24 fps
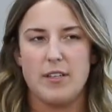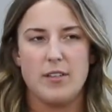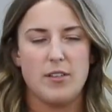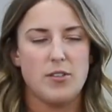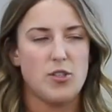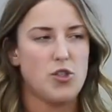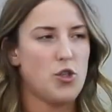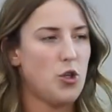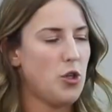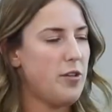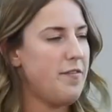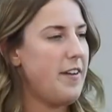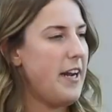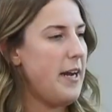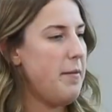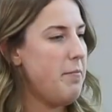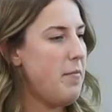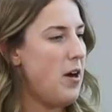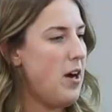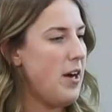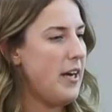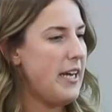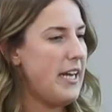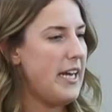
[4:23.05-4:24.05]

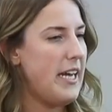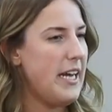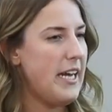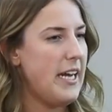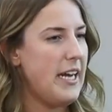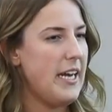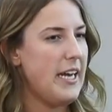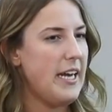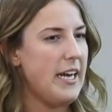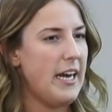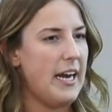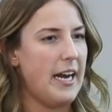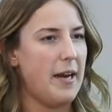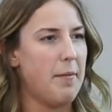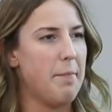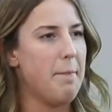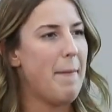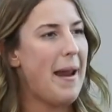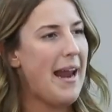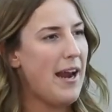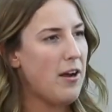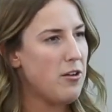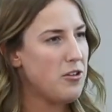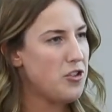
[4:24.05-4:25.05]
SurveyMonkey and
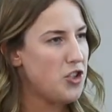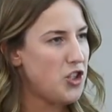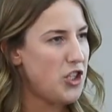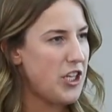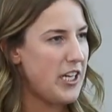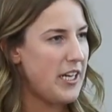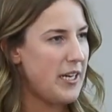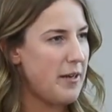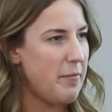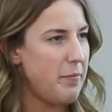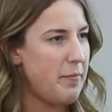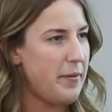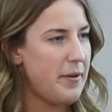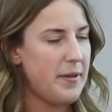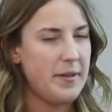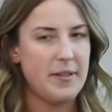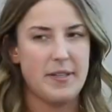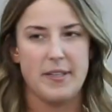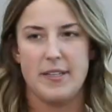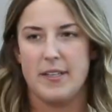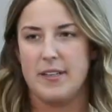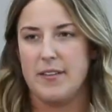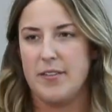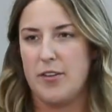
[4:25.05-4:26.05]
MailChimp,
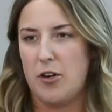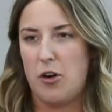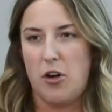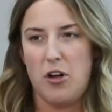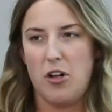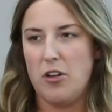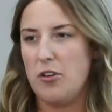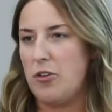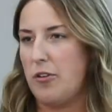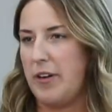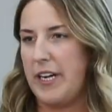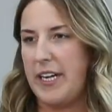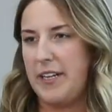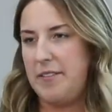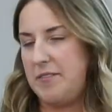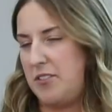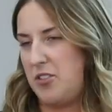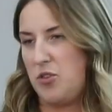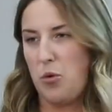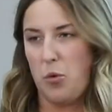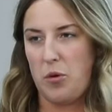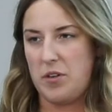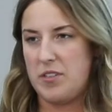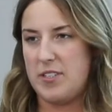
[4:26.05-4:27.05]
they're all great
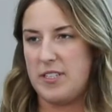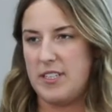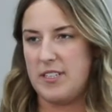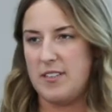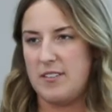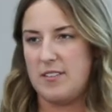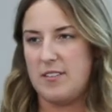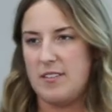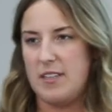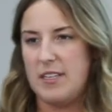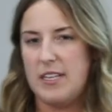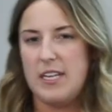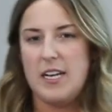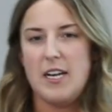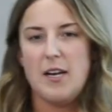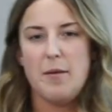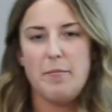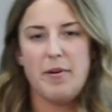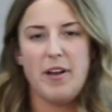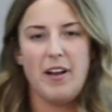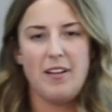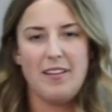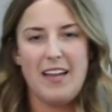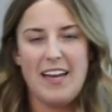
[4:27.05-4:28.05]
sources,
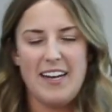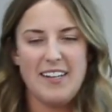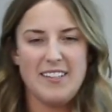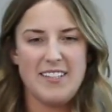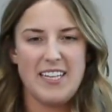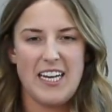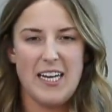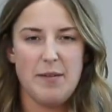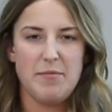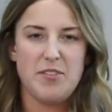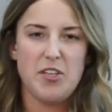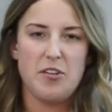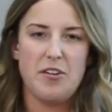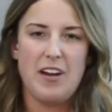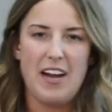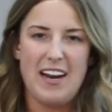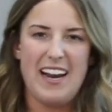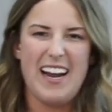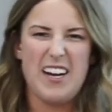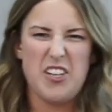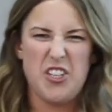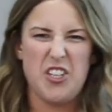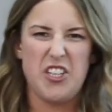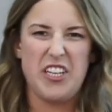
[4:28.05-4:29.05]
but a lot of times they're not
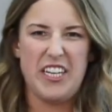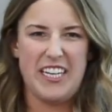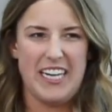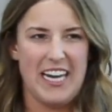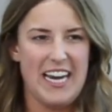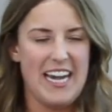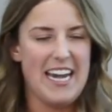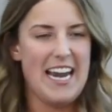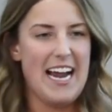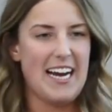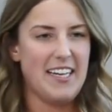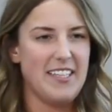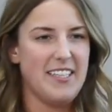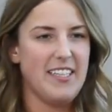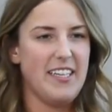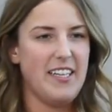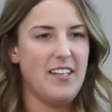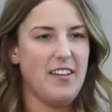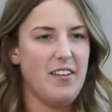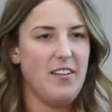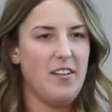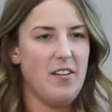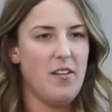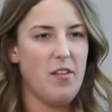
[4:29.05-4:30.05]
actually
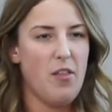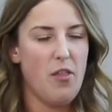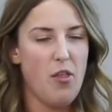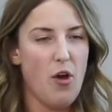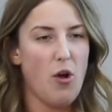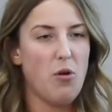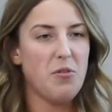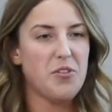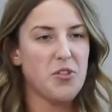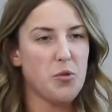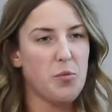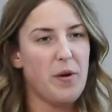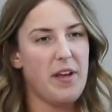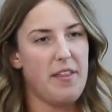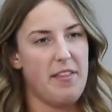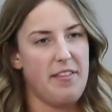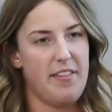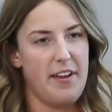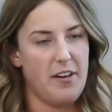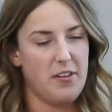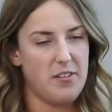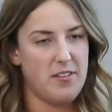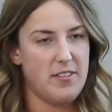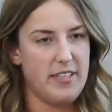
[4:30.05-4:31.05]
connecting those with
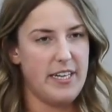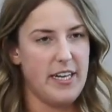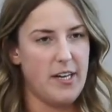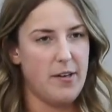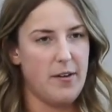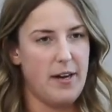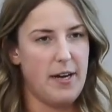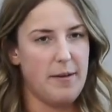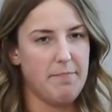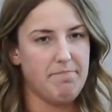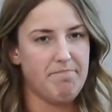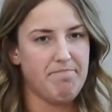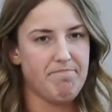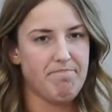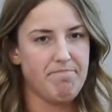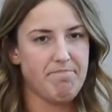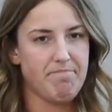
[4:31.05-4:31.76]
their CRM.